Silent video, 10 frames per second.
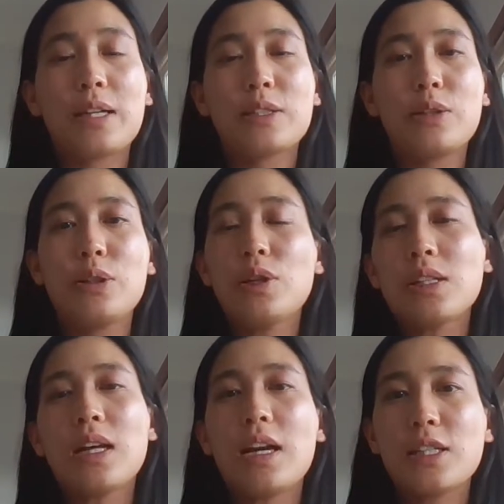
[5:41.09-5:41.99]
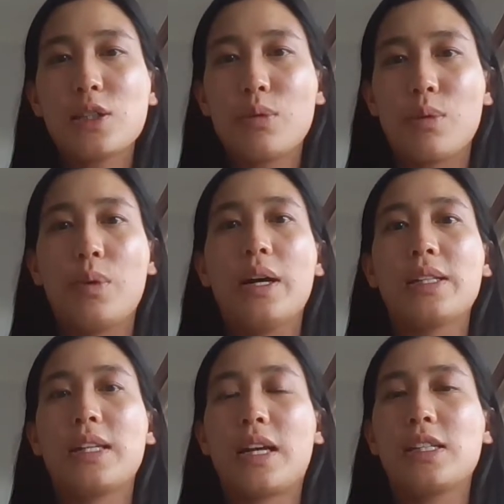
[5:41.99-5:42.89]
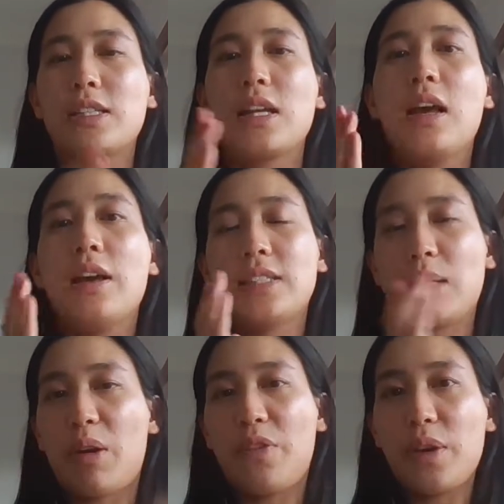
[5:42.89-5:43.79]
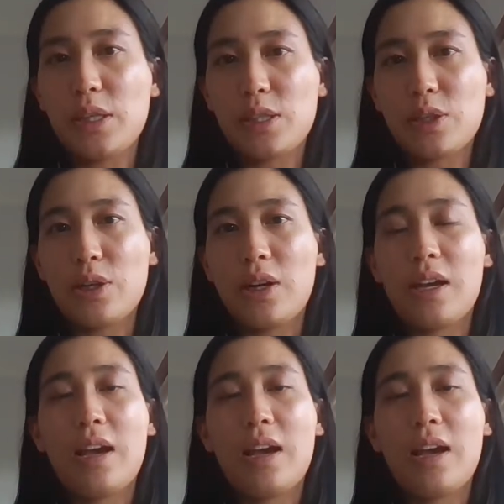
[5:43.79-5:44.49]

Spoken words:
So usually I just do it once. Like I just say my first joke,